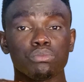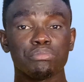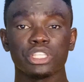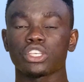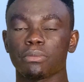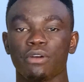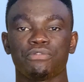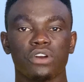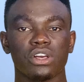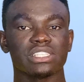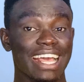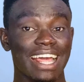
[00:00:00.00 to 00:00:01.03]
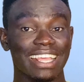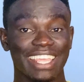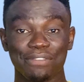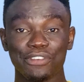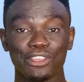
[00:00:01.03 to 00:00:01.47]
to meet some of us that are
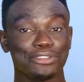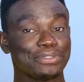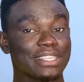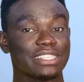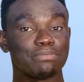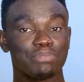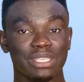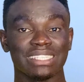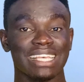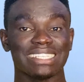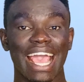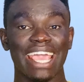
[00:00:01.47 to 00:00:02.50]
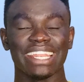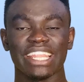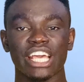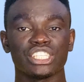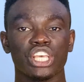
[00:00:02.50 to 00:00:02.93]
giving you these business
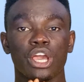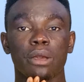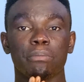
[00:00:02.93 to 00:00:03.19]
ideas,